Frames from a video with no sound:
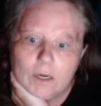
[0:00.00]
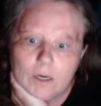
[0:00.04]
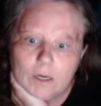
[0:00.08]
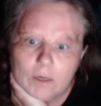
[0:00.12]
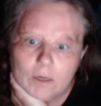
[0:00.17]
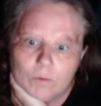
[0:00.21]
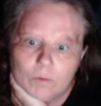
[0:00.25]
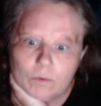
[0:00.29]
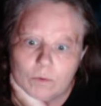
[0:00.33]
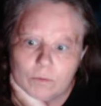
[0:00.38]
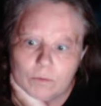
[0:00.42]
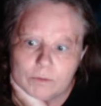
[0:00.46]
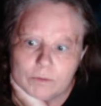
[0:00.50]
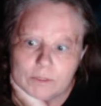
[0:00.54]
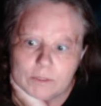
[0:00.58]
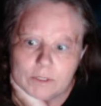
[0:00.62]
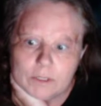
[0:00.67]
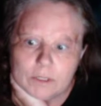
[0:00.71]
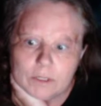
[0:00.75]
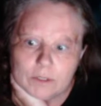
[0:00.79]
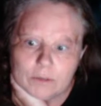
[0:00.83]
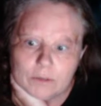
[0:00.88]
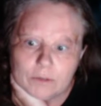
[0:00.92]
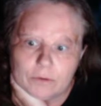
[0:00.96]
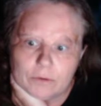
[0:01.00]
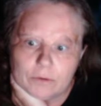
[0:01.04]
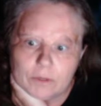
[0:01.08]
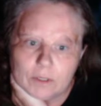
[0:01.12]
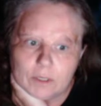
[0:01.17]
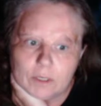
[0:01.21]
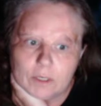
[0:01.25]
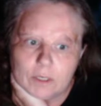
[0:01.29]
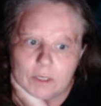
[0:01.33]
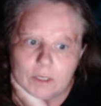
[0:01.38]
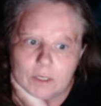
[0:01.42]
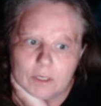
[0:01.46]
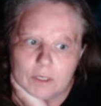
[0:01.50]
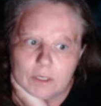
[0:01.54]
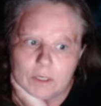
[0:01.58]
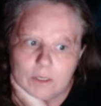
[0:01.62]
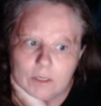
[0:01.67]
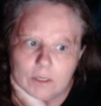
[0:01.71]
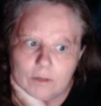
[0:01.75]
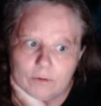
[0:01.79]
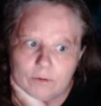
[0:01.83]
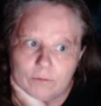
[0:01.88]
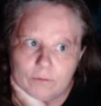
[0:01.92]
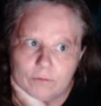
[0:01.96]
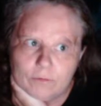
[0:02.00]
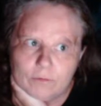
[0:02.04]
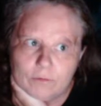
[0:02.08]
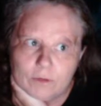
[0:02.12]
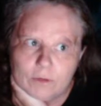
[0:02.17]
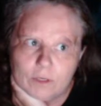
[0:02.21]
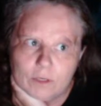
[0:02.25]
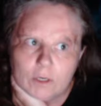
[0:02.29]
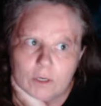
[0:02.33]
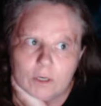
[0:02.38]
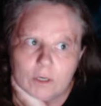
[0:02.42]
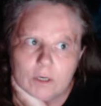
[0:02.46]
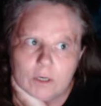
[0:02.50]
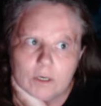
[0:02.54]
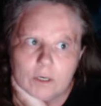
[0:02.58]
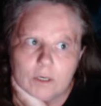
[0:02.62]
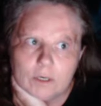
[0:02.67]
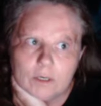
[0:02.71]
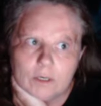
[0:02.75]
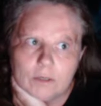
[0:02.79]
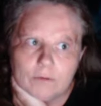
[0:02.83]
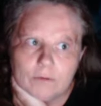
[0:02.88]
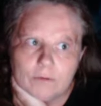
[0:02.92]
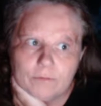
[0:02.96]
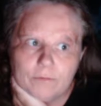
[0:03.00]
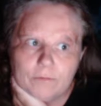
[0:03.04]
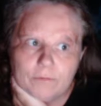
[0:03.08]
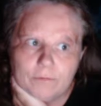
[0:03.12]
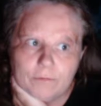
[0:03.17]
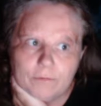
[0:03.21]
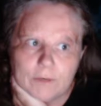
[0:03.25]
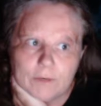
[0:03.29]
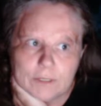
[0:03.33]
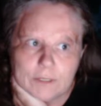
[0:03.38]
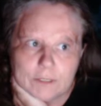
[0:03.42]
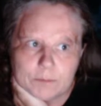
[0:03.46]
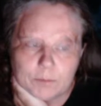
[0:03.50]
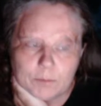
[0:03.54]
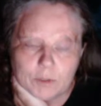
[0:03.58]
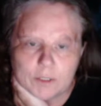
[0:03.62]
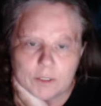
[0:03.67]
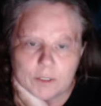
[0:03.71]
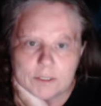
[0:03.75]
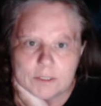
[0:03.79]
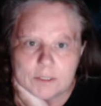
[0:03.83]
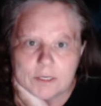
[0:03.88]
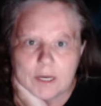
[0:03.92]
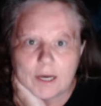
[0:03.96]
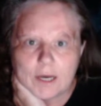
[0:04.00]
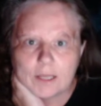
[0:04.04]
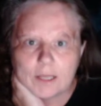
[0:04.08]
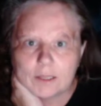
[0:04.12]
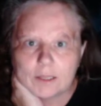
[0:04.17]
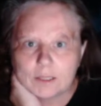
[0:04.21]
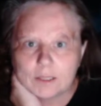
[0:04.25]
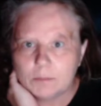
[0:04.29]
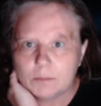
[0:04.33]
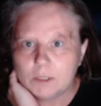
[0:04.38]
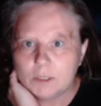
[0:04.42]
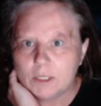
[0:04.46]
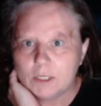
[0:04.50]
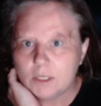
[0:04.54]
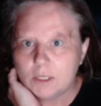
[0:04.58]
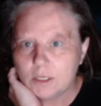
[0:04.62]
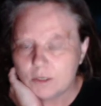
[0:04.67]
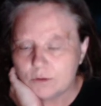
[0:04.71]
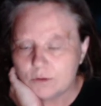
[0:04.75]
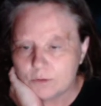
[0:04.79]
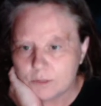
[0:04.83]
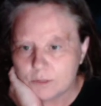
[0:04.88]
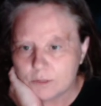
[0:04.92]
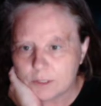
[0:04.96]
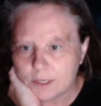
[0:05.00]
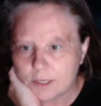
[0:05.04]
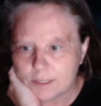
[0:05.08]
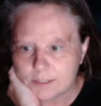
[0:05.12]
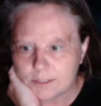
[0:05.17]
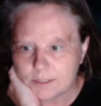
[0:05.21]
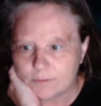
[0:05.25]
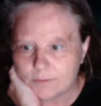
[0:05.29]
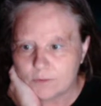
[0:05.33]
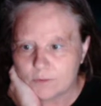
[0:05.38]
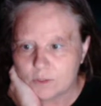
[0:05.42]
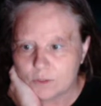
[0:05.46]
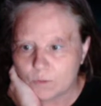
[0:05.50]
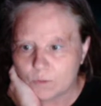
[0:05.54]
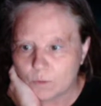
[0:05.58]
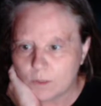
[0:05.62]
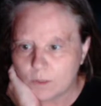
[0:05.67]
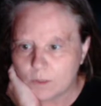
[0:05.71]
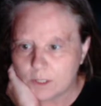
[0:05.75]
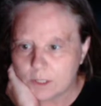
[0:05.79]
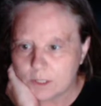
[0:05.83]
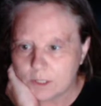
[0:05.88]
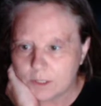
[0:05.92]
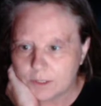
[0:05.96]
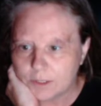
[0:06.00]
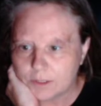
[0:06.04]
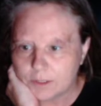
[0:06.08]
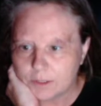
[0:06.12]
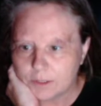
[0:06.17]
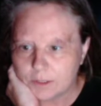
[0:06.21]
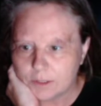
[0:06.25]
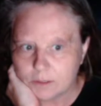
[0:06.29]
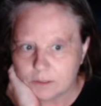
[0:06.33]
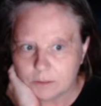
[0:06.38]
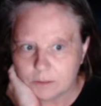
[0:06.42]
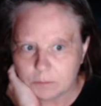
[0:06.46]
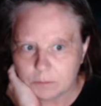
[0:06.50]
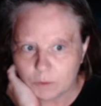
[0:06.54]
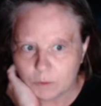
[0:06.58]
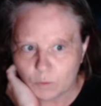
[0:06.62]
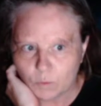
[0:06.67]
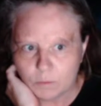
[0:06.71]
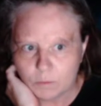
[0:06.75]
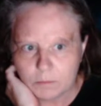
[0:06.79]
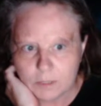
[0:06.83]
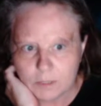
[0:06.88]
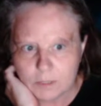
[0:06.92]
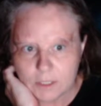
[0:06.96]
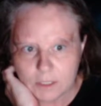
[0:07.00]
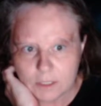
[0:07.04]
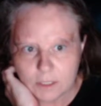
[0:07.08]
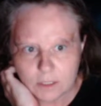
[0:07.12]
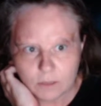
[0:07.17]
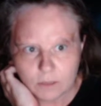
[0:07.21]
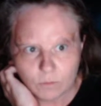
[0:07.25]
what was the other thing? If Facebook is not limiting you to that 720, then the limit would be